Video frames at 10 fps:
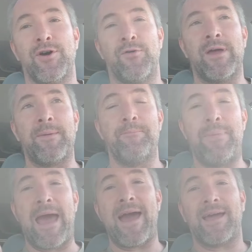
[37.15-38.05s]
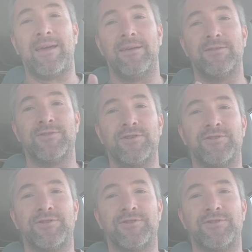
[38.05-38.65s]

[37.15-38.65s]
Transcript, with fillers: going back to